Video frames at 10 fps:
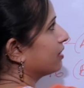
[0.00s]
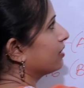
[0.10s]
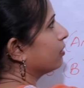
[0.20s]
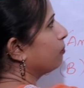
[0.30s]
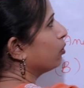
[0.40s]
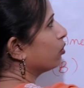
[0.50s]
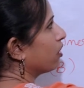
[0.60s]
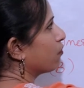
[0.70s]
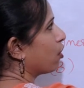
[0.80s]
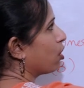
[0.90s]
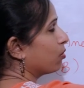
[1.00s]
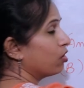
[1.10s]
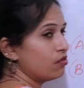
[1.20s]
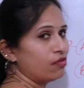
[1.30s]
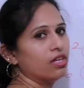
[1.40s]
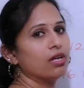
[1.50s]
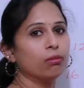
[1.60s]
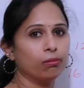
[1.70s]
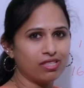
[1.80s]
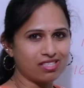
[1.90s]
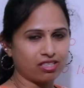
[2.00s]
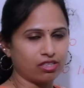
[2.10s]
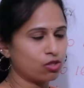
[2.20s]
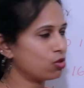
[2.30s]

is the plural form of Mr.